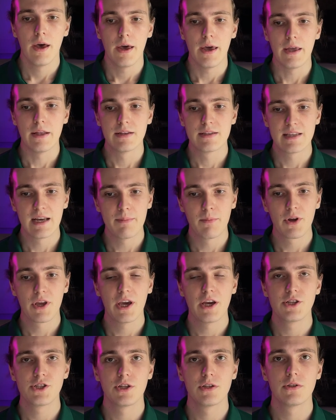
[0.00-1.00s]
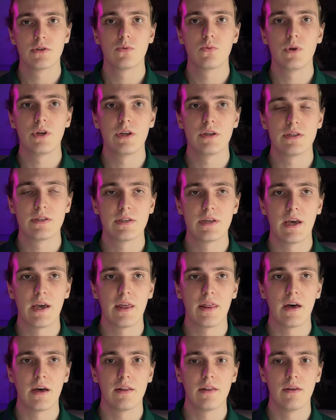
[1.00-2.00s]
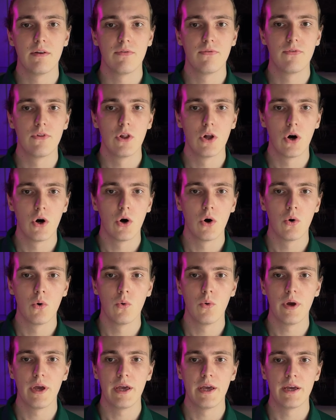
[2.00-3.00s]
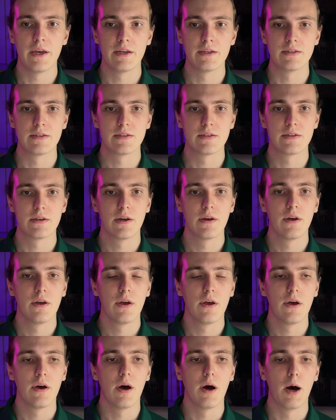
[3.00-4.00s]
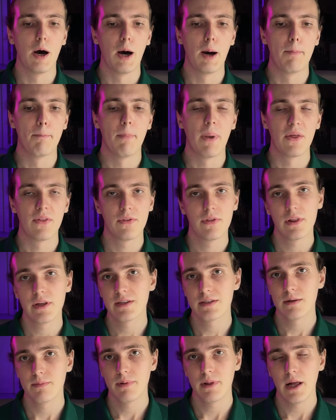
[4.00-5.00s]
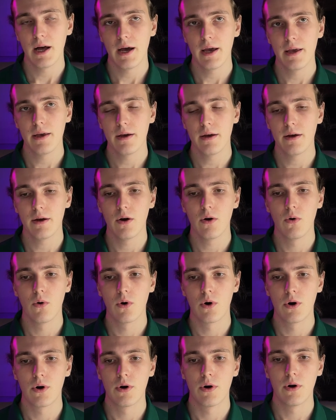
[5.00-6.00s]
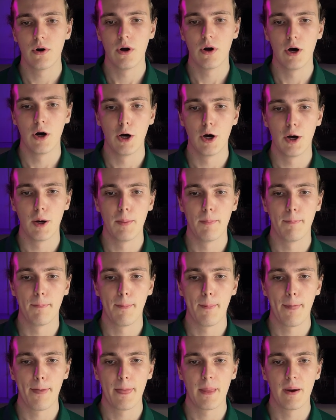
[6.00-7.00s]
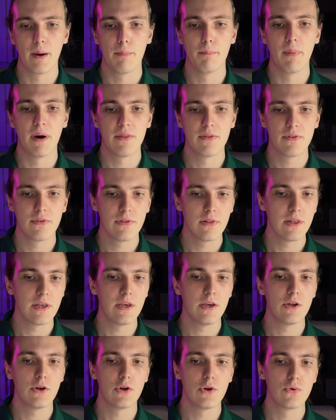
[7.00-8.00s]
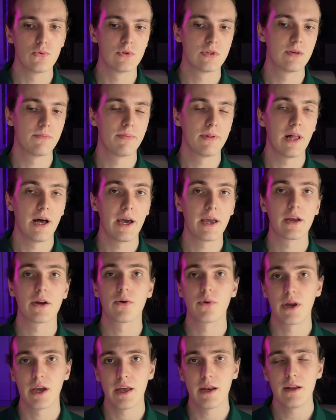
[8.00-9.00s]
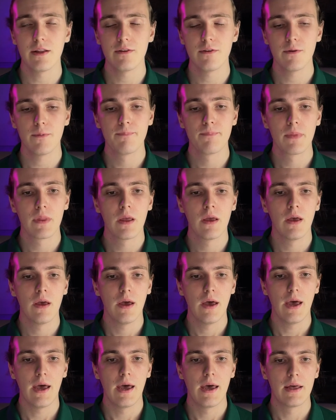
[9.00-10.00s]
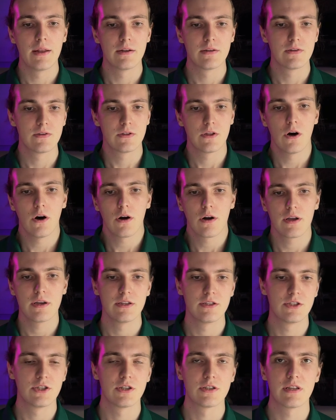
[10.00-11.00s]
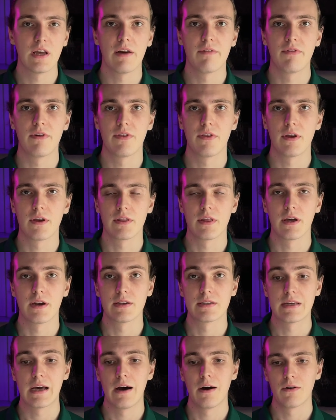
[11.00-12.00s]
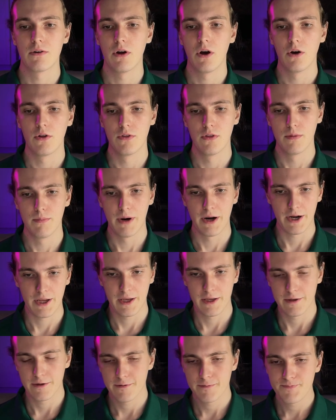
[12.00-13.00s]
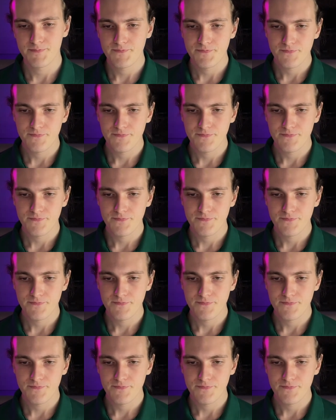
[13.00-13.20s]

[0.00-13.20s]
In some occasions, we say that flow is monthly supply or monthly new supply created, and stock is just everything that is out on the market.